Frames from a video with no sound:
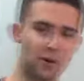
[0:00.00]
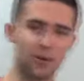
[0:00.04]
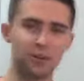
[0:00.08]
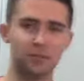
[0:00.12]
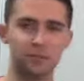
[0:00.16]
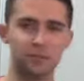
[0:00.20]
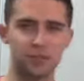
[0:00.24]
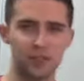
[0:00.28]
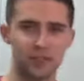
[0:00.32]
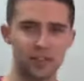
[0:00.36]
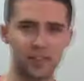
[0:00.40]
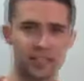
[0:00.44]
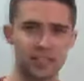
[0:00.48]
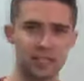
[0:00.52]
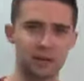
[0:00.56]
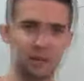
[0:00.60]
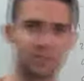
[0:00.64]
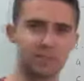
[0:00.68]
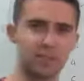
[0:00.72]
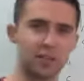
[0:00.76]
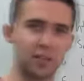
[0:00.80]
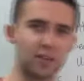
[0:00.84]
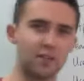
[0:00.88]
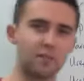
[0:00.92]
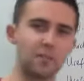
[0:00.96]
Welcome to this
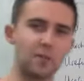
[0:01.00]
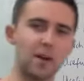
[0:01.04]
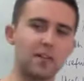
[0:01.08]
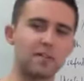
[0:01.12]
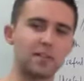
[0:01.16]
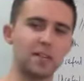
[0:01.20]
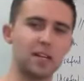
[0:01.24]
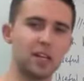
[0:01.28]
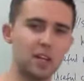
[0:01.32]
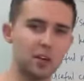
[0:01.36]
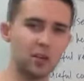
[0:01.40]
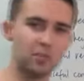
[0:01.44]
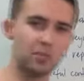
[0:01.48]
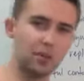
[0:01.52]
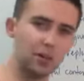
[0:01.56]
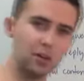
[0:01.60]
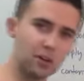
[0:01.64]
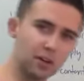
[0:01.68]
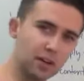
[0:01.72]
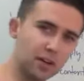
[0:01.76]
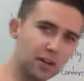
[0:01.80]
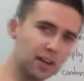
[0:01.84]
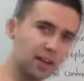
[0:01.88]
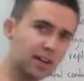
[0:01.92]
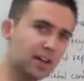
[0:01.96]
episode of my video
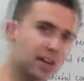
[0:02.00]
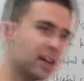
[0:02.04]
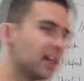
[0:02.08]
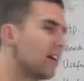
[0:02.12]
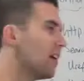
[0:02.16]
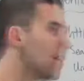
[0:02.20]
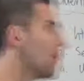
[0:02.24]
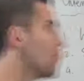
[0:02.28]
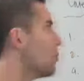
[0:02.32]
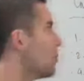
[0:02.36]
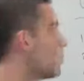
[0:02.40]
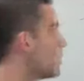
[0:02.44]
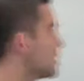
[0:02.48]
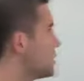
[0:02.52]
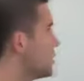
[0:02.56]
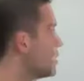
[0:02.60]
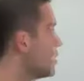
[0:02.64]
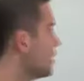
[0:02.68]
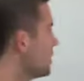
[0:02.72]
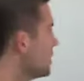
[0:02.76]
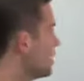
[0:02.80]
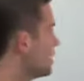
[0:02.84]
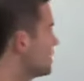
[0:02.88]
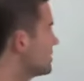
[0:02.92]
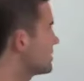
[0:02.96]
blog,
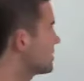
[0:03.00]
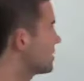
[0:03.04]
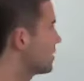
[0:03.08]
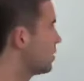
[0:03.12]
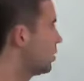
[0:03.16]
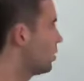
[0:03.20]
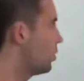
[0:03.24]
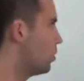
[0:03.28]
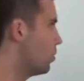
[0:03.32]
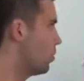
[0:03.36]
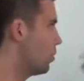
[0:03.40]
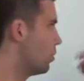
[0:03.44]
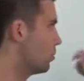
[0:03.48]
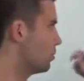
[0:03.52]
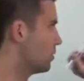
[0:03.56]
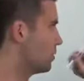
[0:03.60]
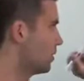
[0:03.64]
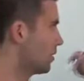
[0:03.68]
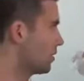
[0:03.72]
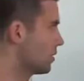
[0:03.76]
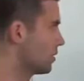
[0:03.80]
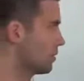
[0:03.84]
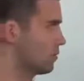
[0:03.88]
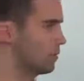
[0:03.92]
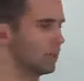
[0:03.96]
which is
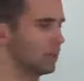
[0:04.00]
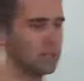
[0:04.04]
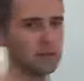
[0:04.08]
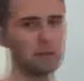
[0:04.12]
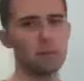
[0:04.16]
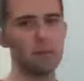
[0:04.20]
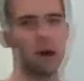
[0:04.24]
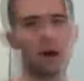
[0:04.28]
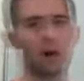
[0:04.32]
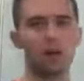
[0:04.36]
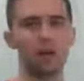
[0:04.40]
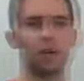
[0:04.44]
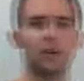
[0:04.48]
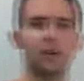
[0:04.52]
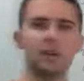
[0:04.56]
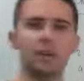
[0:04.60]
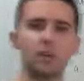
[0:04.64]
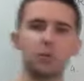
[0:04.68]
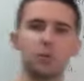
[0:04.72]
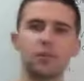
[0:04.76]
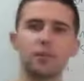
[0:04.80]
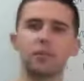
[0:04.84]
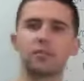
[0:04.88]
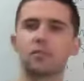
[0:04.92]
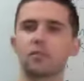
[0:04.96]
called Guerrilla
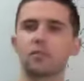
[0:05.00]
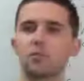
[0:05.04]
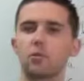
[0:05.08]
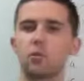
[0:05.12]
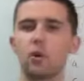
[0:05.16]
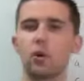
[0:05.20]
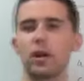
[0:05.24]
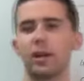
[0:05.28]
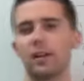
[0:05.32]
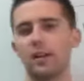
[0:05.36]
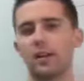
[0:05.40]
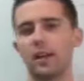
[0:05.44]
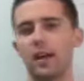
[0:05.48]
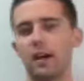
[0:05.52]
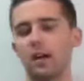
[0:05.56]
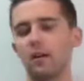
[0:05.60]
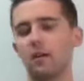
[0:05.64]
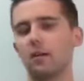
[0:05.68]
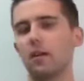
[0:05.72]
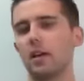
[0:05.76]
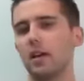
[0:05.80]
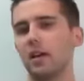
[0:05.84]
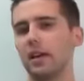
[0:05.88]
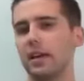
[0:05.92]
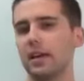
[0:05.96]
Marketing with Twitter.
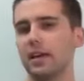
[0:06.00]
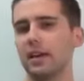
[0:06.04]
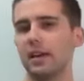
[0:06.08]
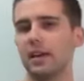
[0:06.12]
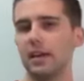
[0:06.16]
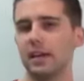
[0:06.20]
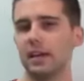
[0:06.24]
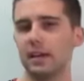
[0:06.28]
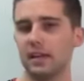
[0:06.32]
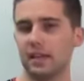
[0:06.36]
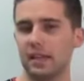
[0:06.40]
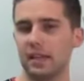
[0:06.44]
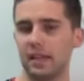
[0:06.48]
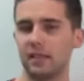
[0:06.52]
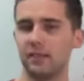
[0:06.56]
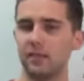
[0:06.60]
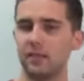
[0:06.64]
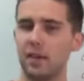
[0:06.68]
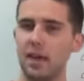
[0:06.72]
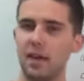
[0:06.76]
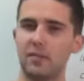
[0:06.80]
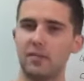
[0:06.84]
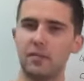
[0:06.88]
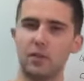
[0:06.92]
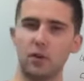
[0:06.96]
Now, if
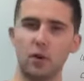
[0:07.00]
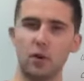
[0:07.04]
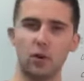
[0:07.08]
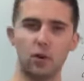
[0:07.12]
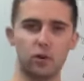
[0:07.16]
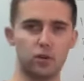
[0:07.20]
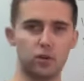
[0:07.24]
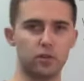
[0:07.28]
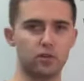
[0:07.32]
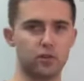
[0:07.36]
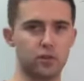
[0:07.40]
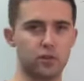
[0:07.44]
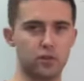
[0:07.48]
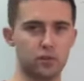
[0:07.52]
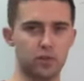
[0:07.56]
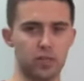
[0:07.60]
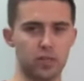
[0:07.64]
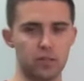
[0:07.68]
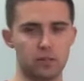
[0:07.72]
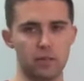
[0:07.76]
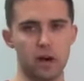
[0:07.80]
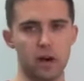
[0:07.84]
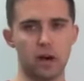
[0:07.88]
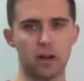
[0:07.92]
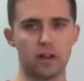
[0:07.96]
you haven't heard of
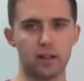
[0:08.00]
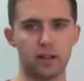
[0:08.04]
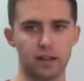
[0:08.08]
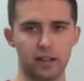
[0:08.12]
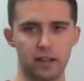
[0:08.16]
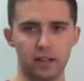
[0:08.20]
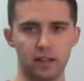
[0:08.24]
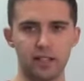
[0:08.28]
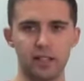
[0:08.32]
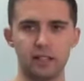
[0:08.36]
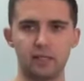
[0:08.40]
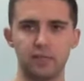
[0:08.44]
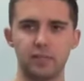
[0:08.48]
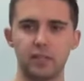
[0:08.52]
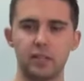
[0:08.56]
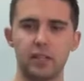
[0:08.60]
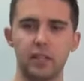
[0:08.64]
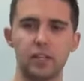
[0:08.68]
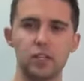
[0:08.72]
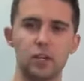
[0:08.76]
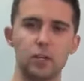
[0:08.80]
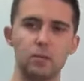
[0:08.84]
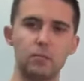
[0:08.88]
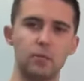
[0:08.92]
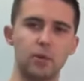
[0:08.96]
Guerrilla Marketing, I definitely
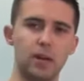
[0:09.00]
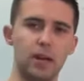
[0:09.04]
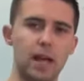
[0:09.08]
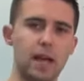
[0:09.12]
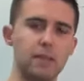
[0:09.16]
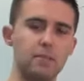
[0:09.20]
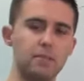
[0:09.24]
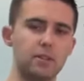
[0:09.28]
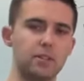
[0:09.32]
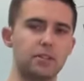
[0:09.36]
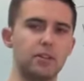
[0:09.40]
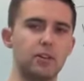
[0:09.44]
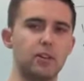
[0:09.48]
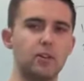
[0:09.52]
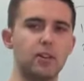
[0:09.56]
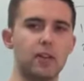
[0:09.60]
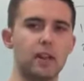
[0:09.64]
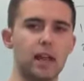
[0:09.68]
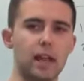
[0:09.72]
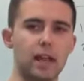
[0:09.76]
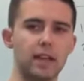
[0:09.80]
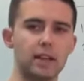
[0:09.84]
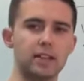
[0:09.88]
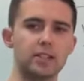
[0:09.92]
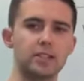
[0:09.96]
jump on Amazon
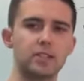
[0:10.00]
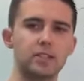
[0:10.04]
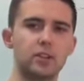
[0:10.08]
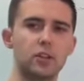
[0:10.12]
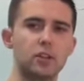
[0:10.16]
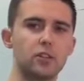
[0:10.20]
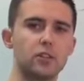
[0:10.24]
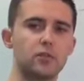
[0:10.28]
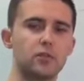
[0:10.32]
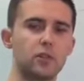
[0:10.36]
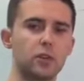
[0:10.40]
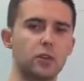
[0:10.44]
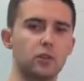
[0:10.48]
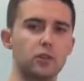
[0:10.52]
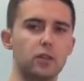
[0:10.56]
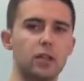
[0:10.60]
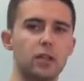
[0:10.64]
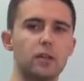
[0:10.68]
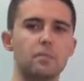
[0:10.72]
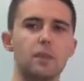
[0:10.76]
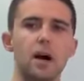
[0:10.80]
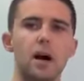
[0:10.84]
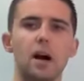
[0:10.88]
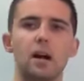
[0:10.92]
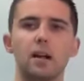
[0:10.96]
and search for
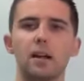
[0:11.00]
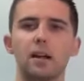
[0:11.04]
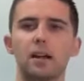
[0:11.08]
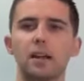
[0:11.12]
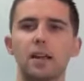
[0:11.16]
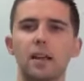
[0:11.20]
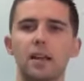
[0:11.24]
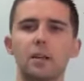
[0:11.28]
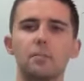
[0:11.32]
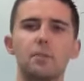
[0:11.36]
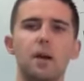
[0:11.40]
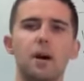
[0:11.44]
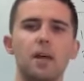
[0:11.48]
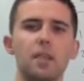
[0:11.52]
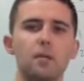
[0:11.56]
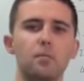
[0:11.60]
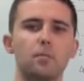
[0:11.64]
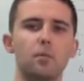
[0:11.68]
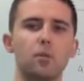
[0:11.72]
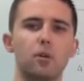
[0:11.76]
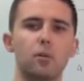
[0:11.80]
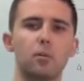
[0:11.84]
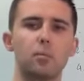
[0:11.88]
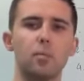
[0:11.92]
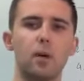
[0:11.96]
Guerrilla Marketing and buy the
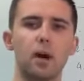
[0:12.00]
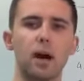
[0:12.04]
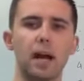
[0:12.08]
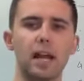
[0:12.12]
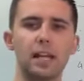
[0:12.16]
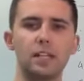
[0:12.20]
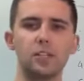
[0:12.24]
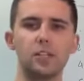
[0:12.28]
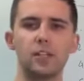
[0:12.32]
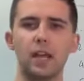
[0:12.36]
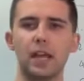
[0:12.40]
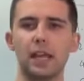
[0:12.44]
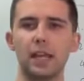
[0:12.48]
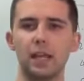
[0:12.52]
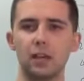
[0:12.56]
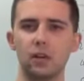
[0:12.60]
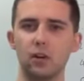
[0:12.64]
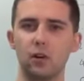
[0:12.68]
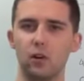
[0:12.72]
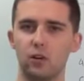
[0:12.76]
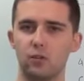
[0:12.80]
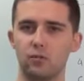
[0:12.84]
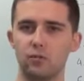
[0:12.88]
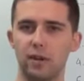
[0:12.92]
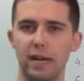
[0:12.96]
book by J.
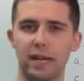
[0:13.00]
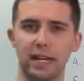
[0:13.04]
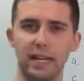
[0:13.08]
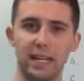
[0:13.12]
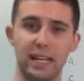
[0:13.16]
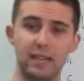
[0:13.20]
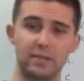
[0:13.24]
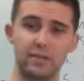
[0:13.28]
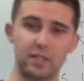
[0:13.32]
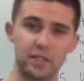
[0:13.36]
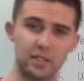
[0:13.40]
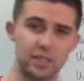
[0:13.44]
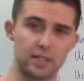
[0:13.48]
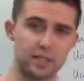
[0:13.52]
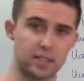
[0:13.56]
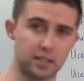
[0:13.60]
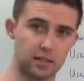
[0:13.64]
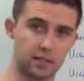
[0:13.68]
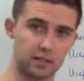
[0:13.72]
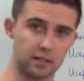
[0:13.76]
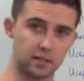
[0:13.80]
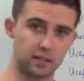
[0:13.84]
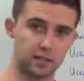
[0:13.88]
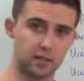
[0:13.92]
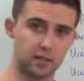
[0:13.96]
Conrad Levinson.